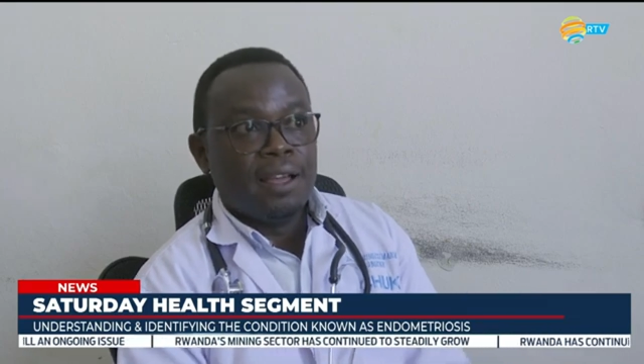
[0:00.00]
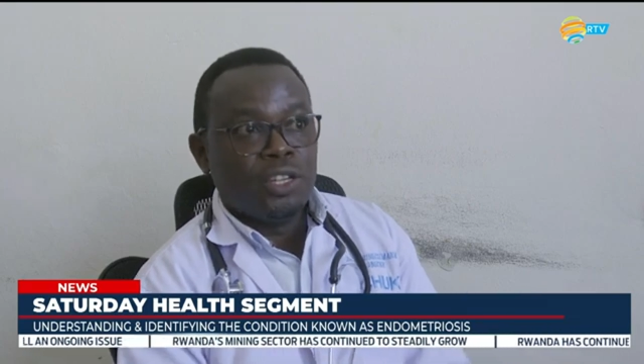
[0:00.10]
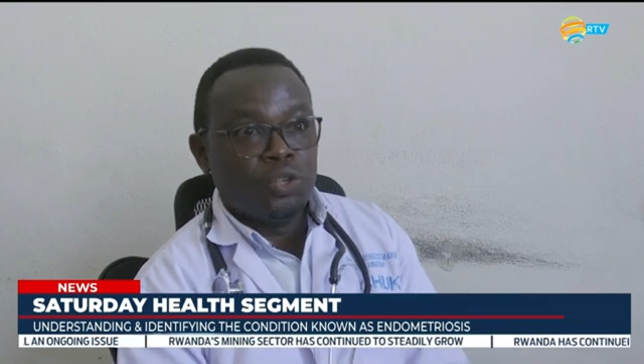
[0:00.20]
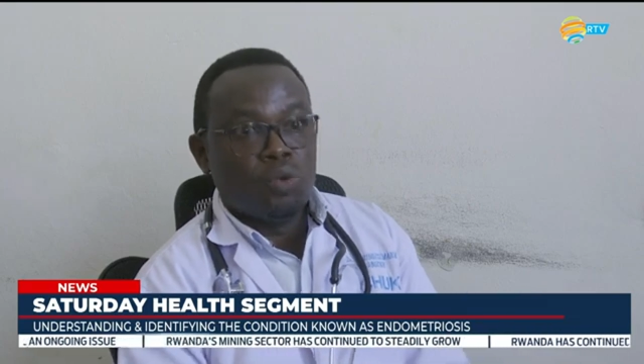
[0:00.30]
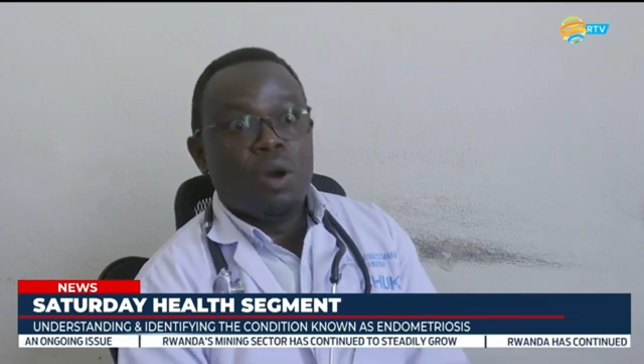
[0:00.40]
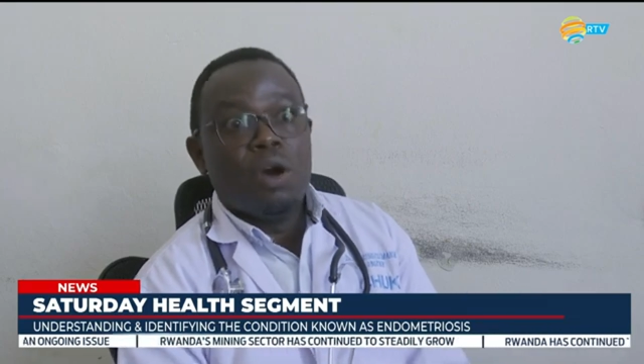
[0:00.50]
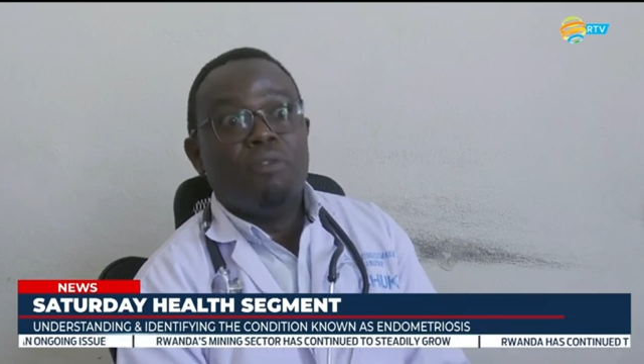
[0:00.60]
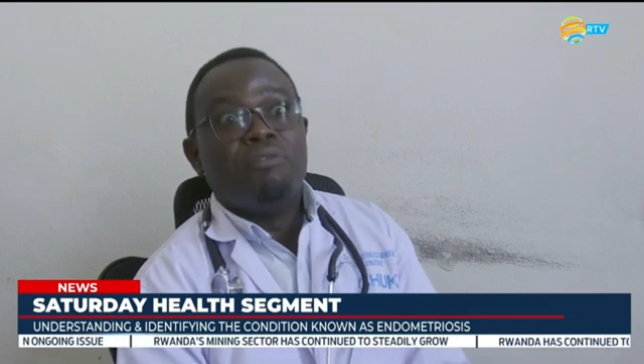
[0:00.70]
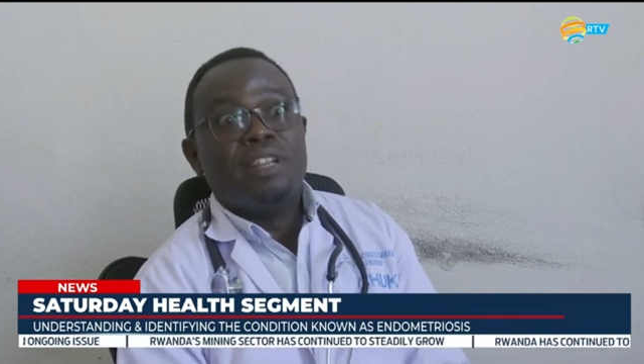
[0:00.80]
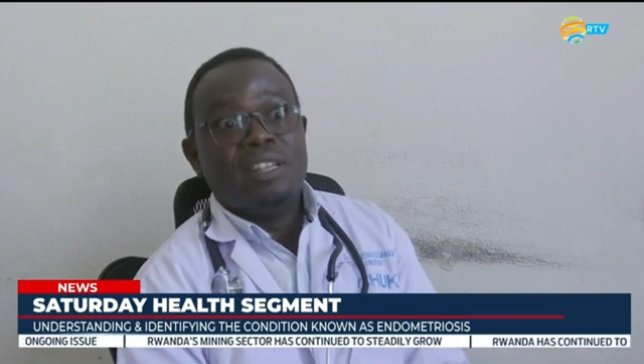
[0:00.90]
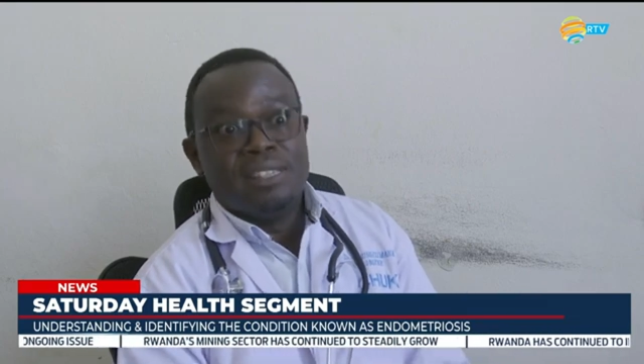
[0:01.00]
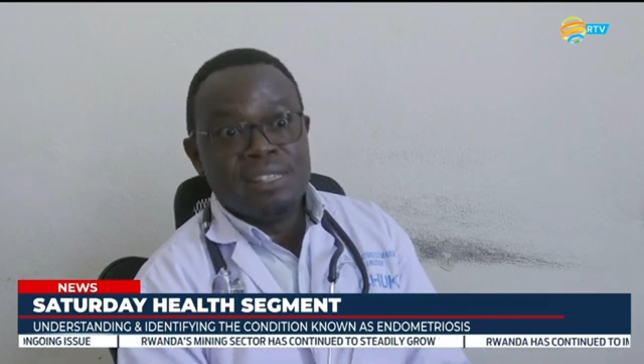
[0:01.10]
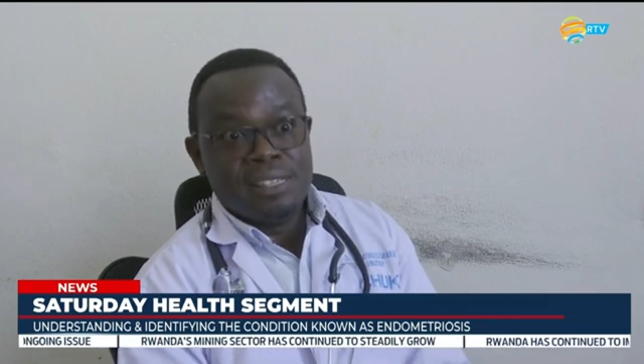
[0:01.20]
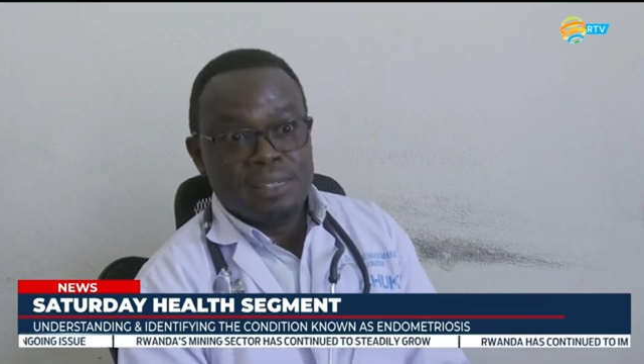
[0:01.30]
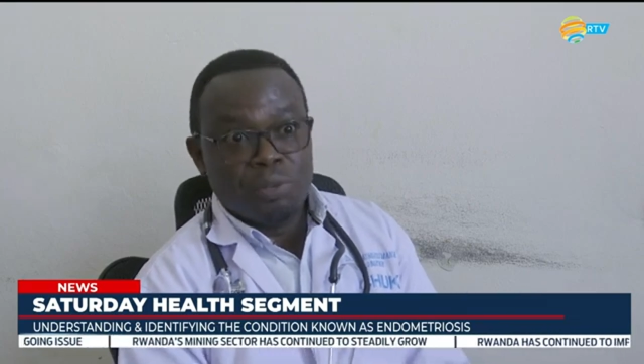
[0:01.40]
cure of the
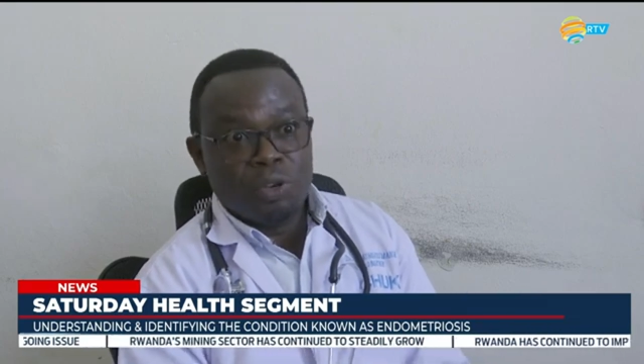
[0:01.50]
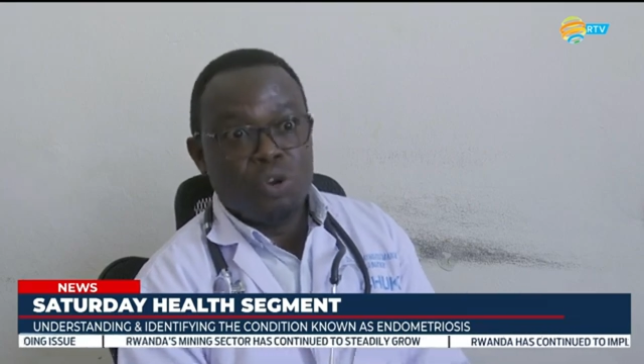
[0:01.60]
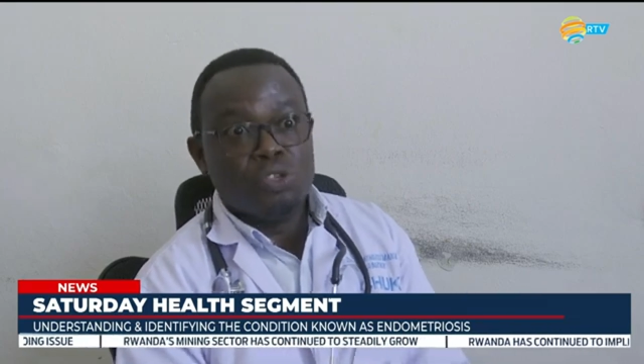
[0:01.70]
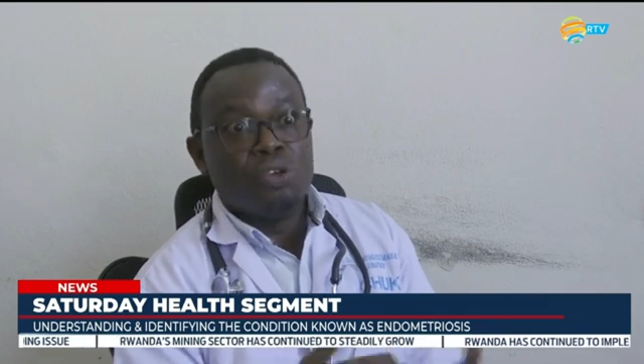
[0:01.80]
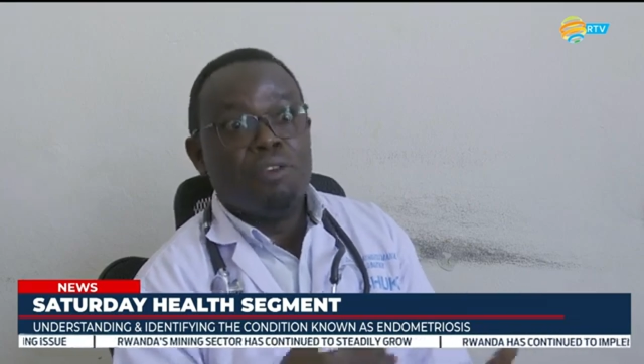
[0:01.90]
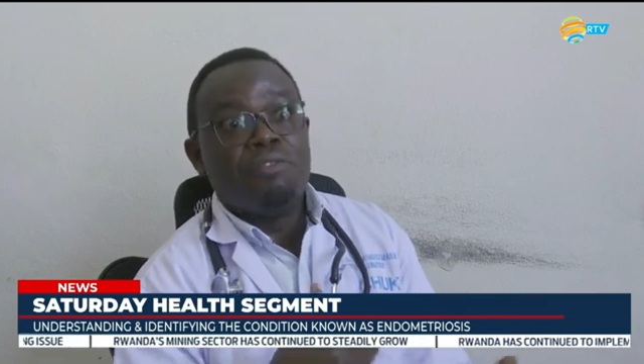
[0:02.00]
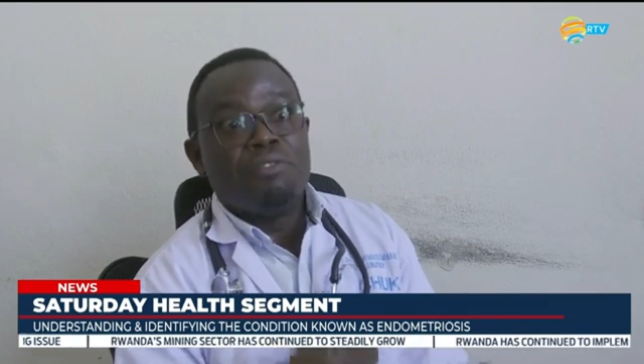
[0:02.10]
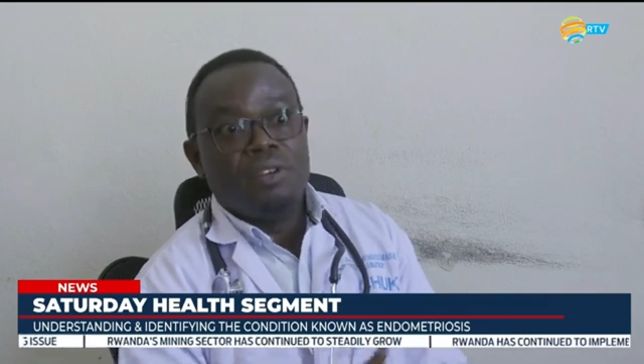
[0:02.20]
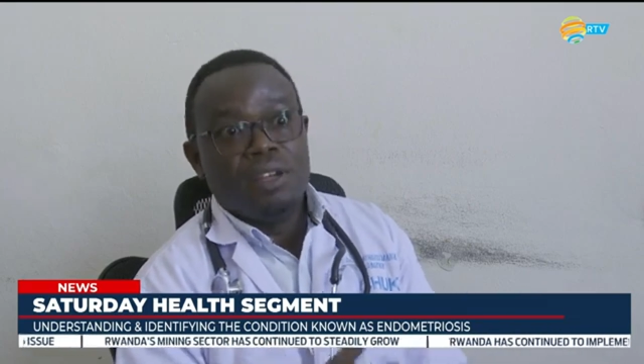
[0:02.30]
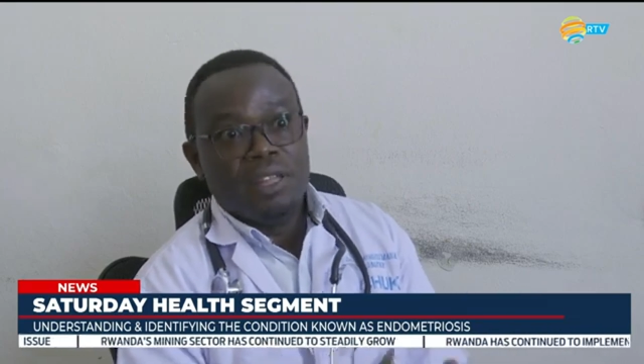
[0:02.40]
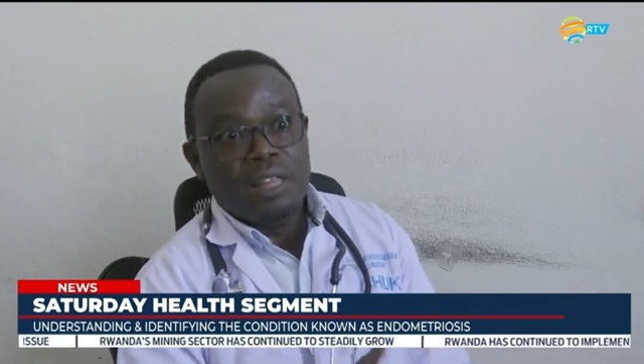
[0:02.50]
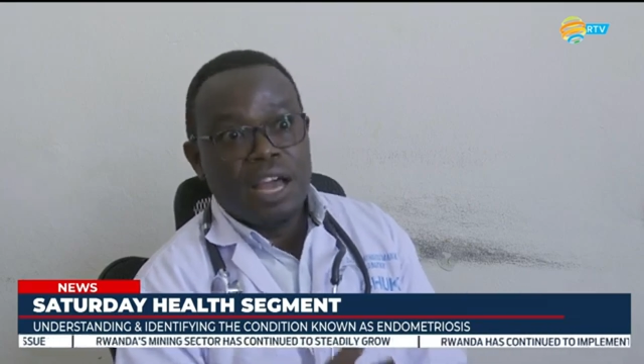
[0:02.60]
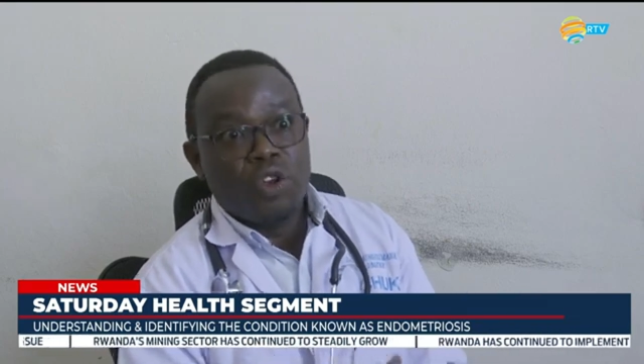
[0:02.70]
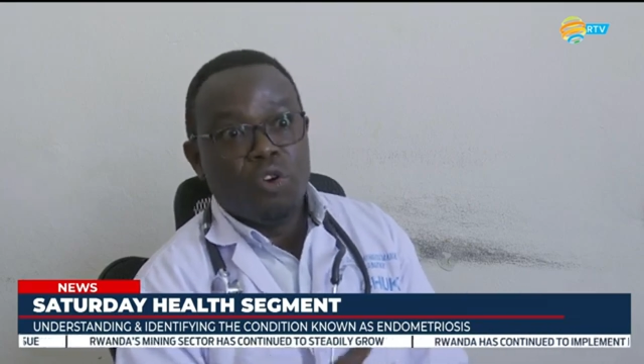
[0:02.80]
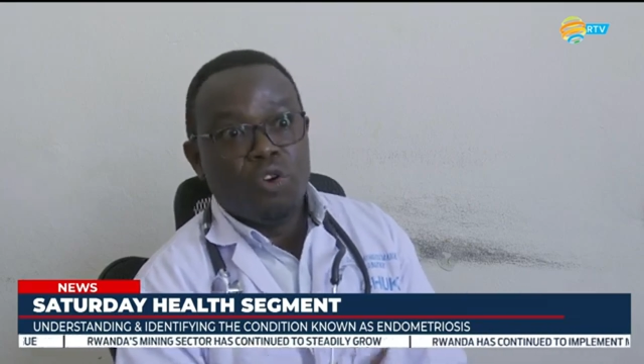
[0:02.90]
disease because of they
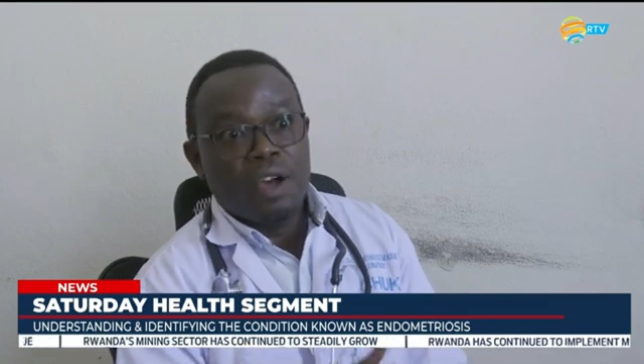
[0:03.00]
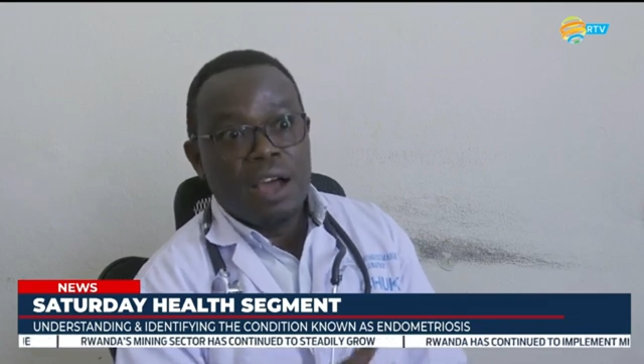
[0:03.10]
are no longer